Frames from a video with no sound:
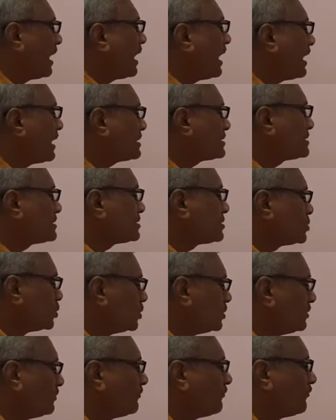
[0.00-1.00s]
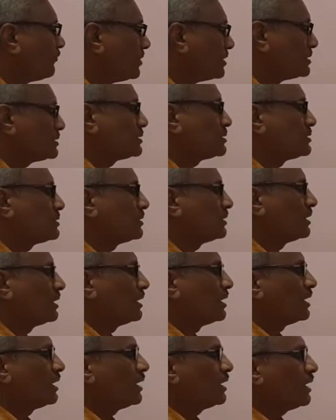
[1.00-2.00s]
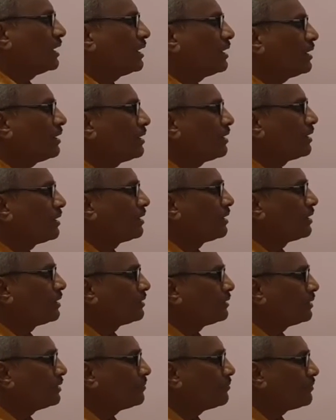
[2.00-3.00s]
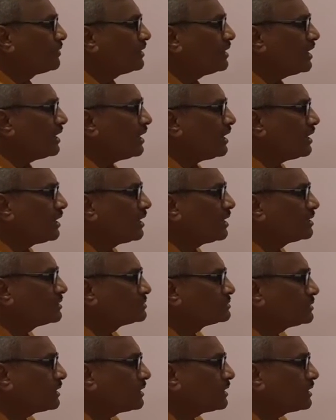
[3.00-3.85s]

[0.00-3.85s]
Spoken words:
has stood first in the BA English